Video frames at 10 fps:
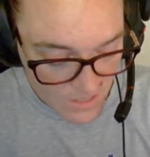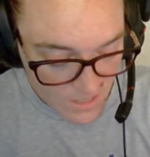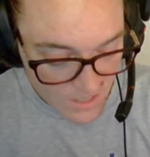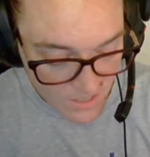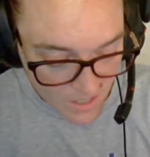
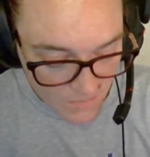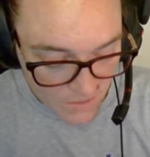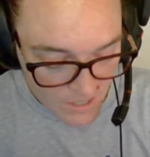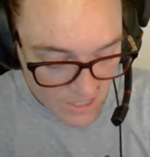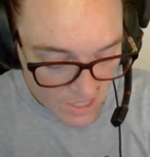Young
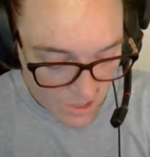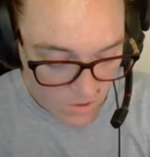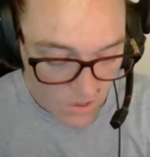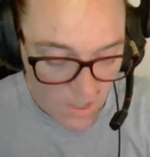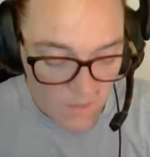Mary
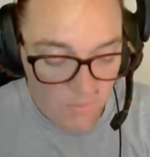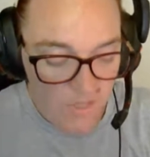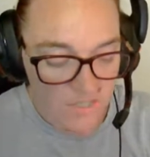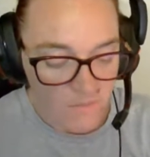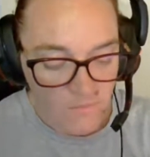Joe, a
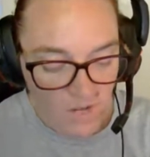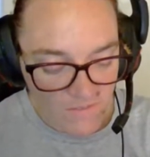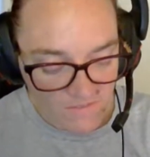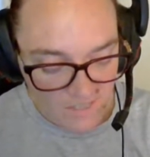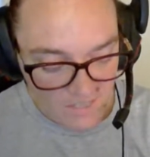buxom,
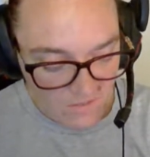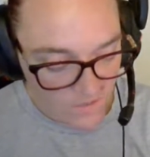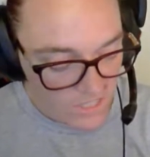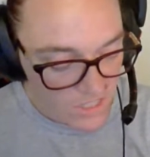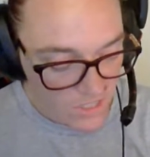broad-faced
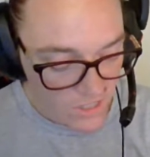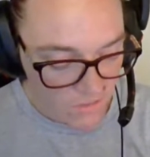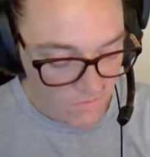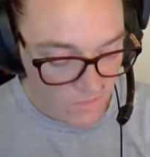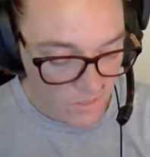French
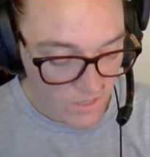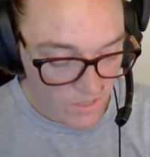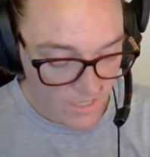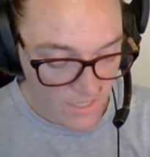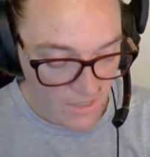girl from the
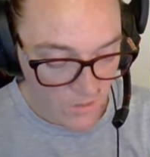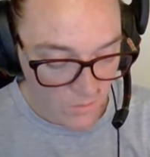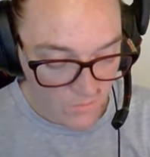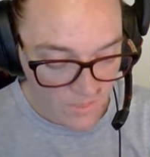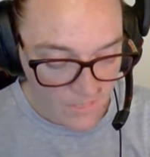creek,
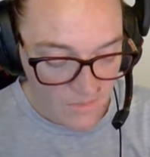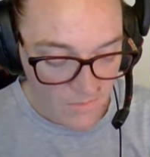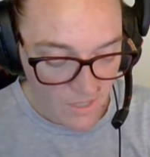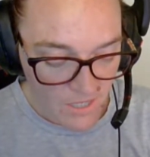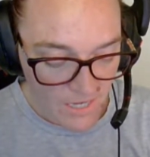whom Mrs.
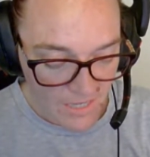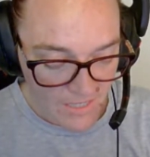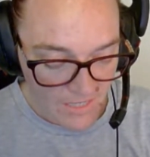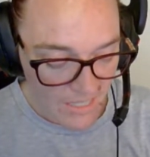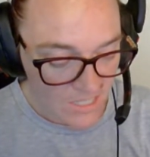Barry had
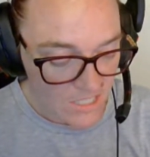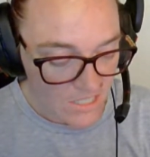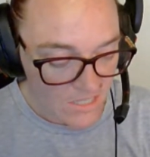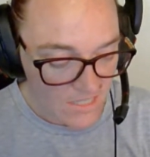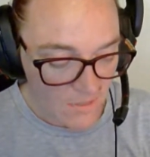engaged
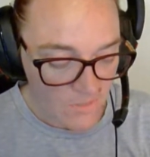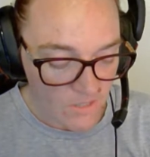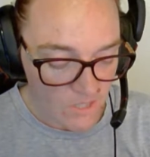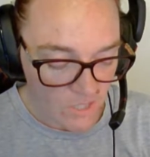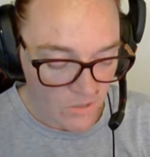to stay with
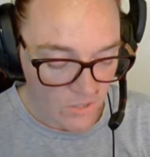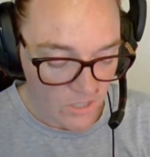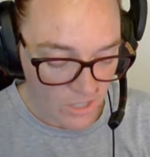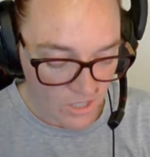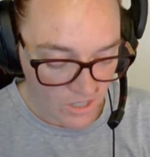the children
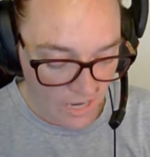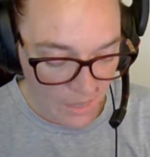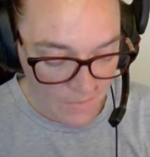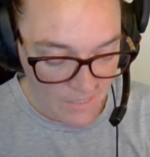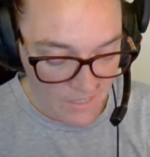during her
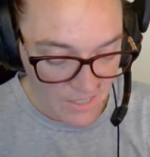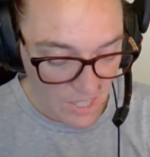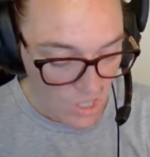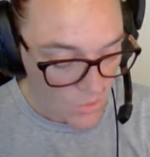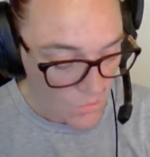absence,
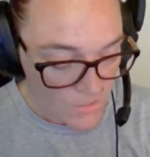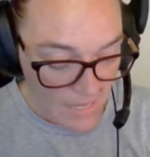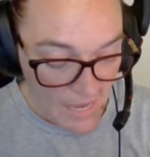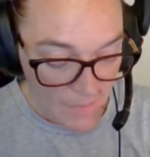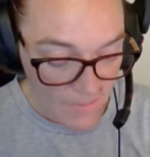was
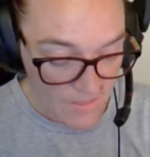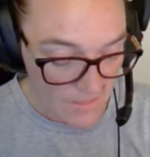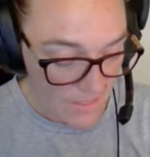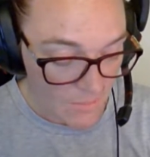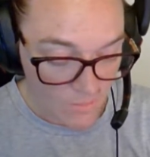hapless
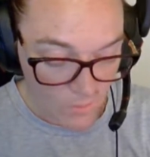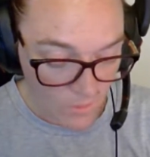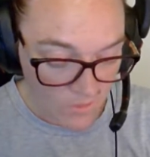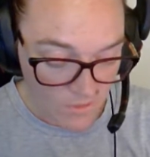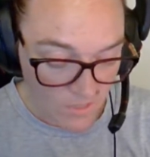and
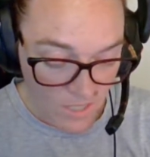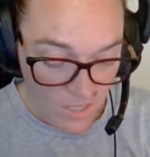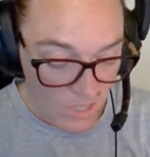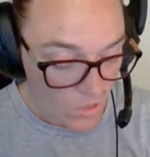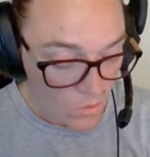bewildered,
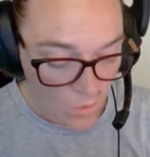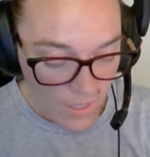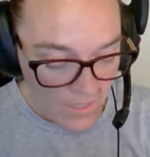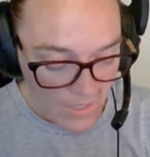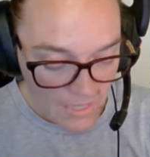
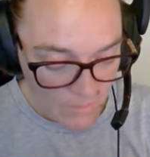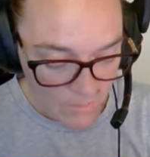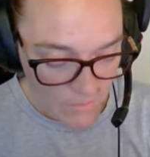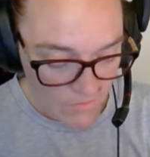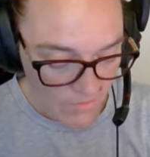quite
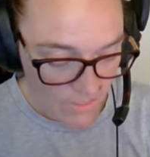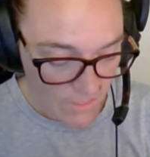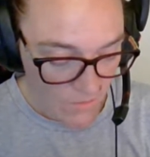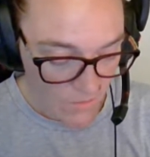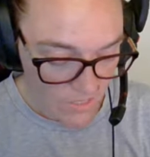incapable of
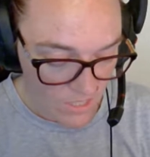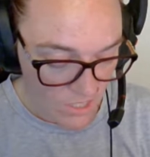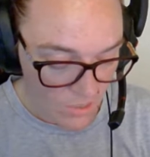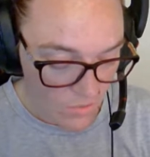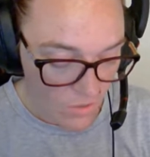thinking what to
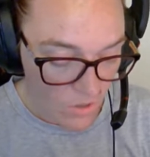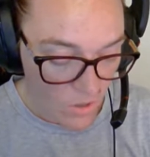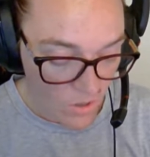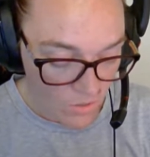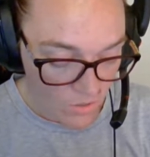do,
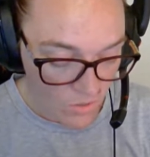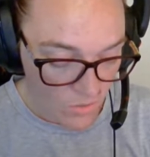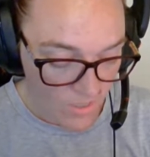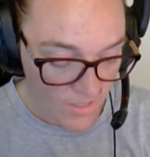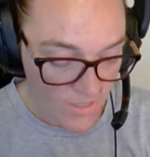or
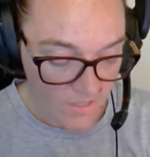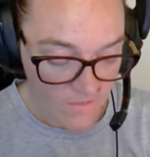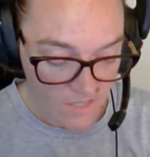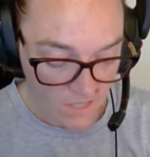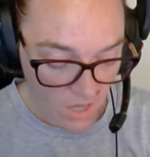doing it if
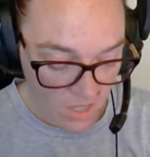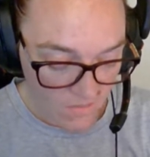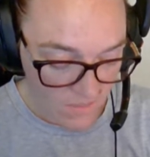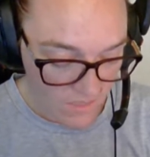she thought of it.